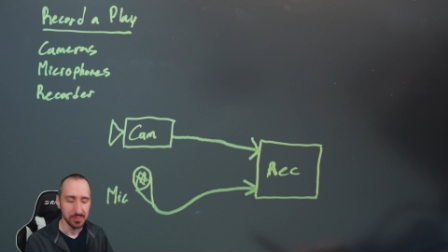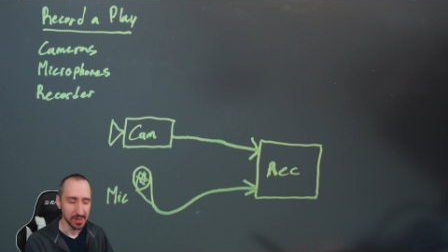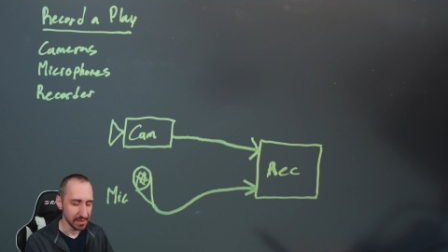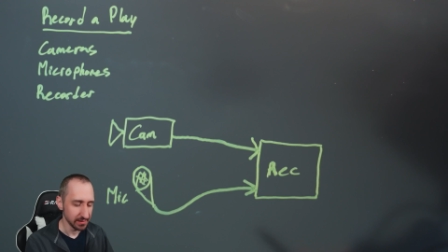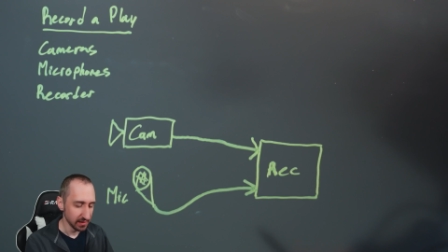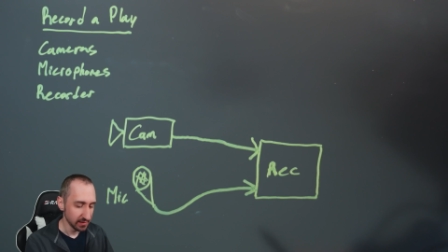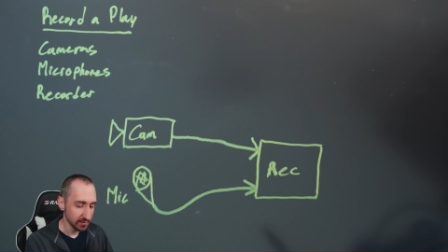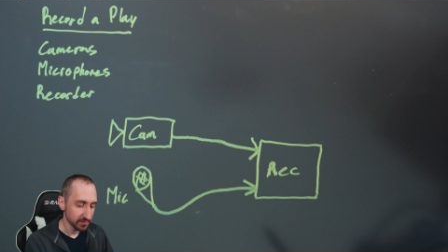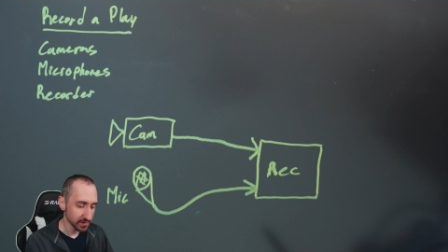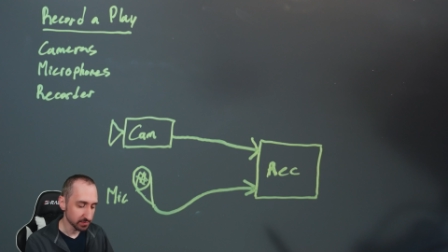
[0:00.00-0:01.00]
but
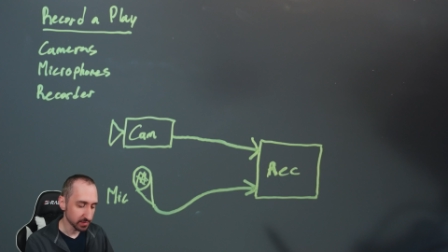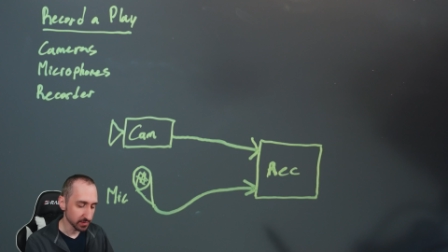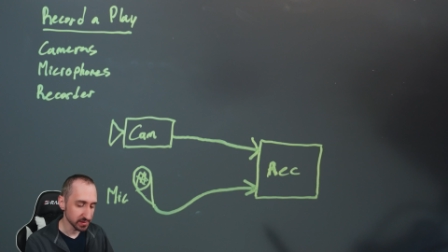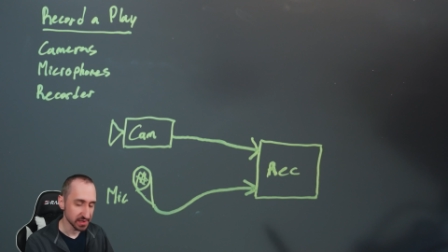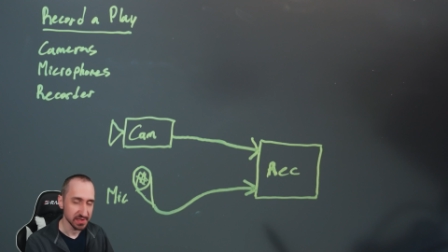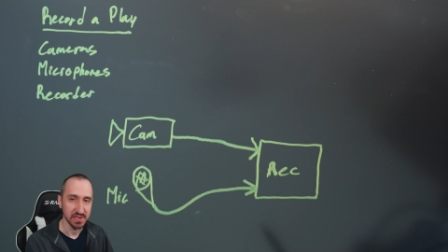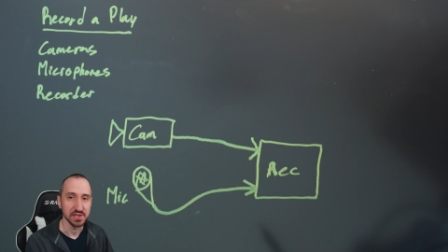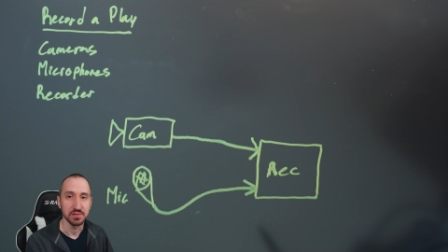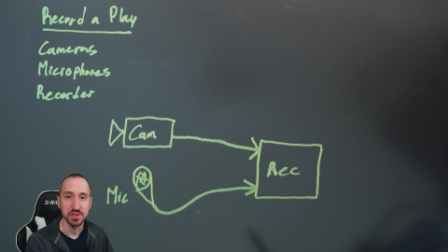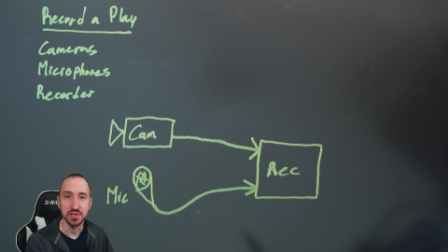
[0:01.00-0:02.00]
for the purposes of
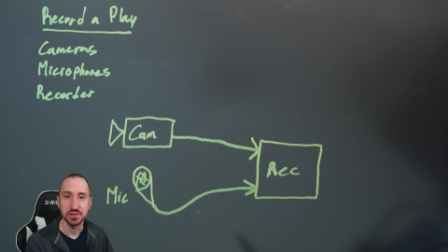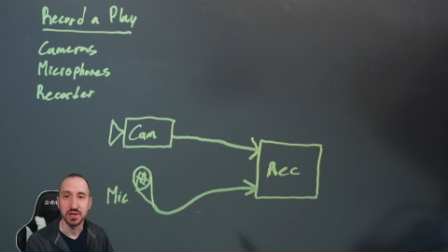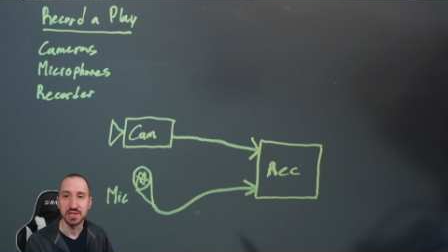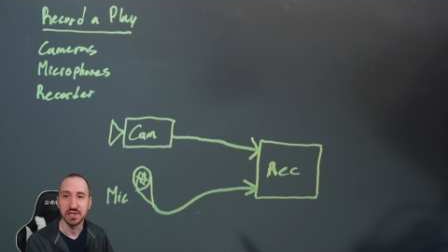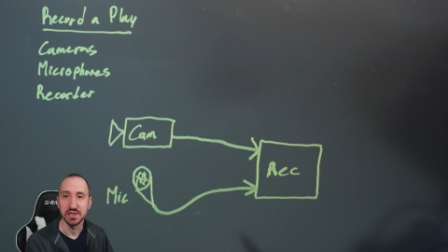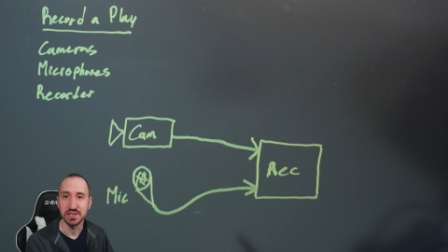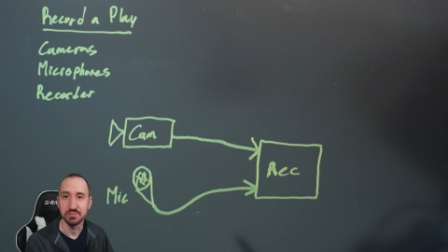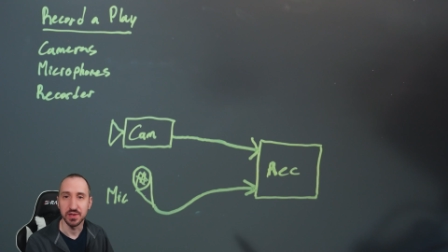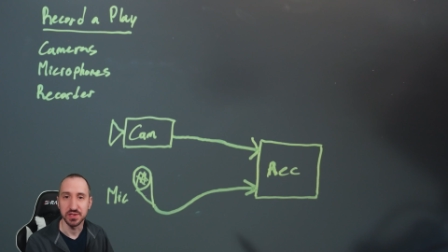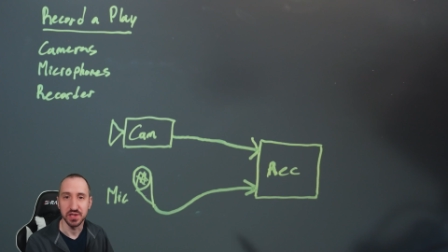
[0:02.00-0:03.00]
this, we're just trying to
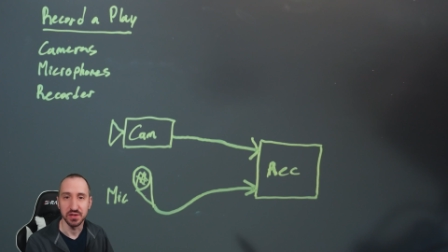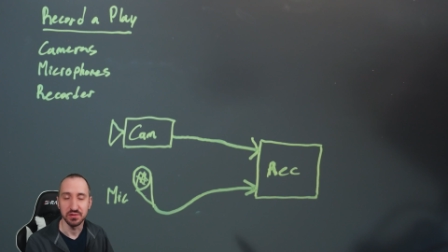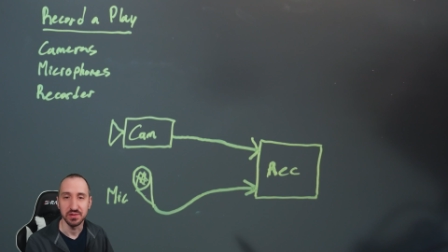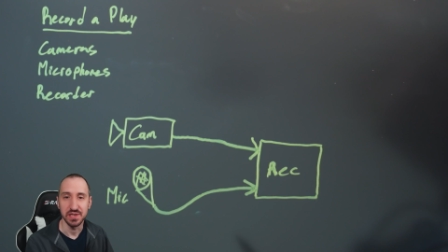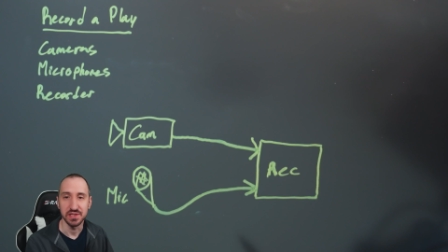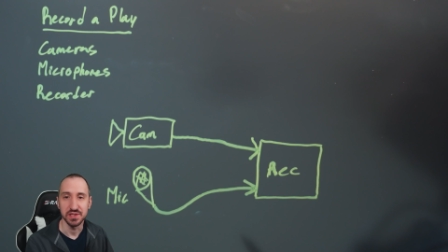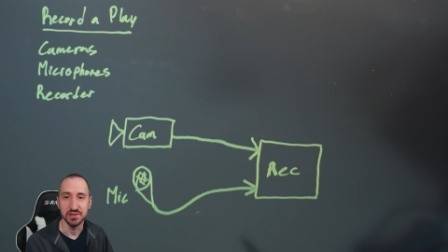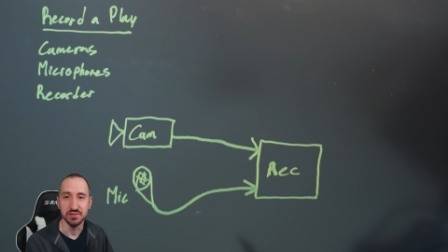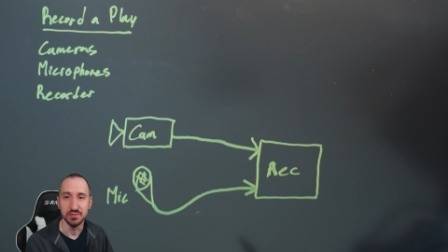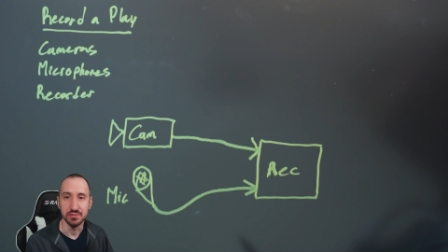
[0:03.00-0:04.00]
dip our toe
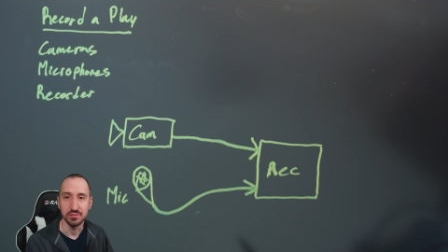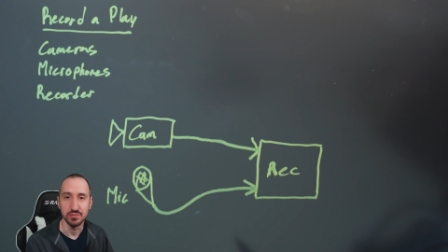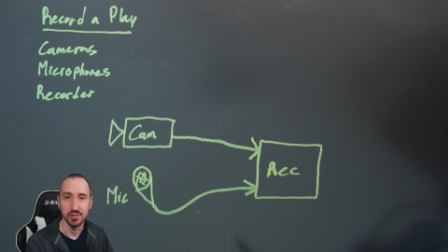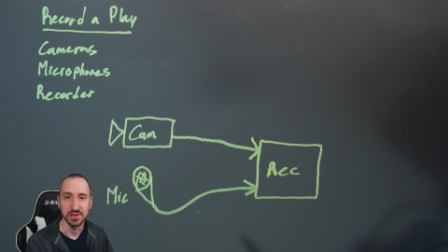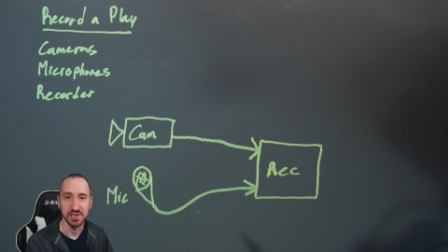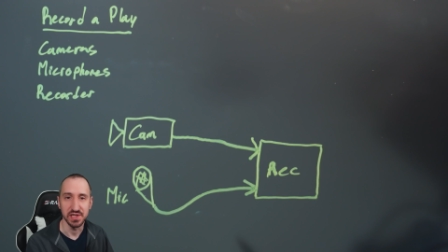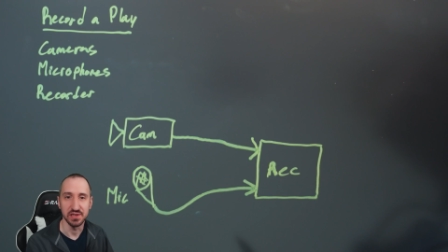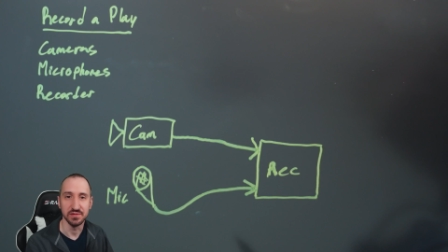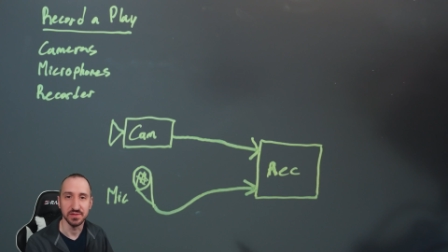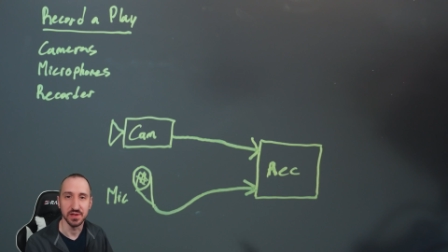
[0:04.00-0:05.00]
into what the
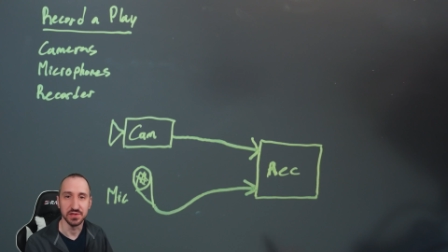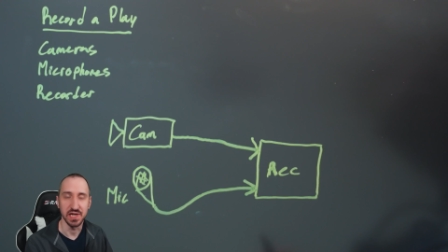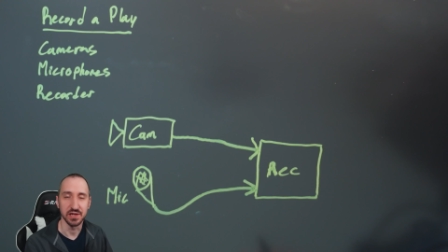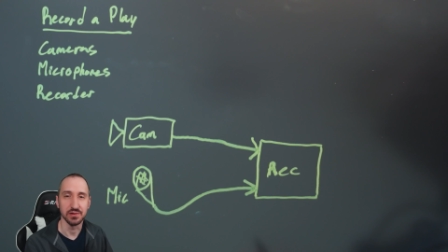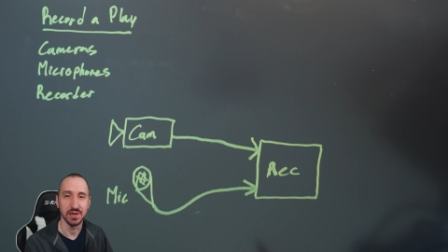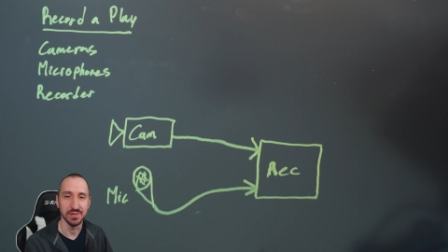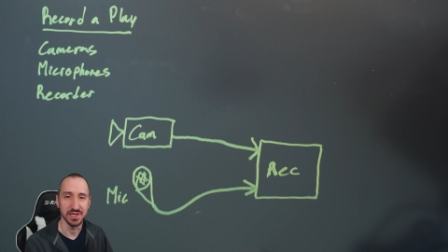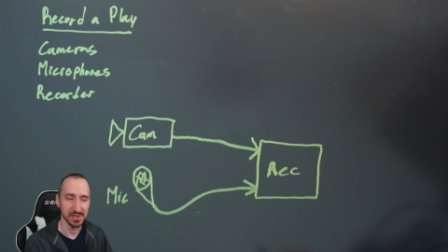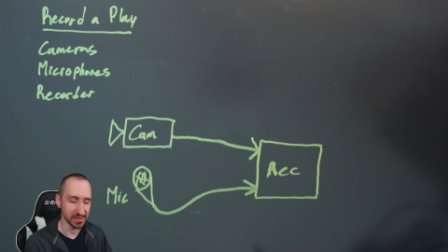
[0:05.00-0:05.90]
signal flow diagram is.